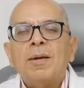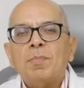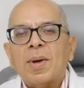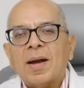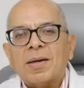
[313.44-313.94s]

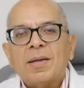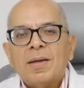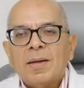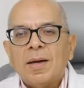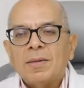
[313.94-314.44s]
impact
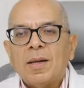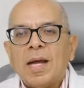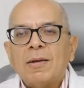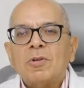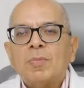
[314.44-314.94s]
in the
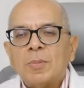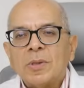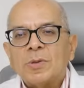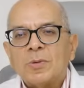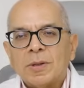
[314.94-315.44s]
lives of
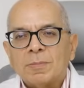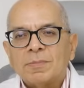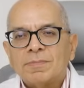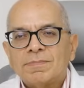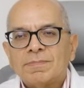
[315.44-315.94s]
people to come.
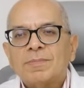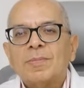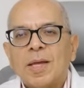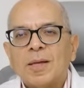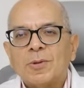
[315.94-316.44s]

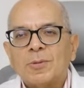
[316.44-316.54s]
Thank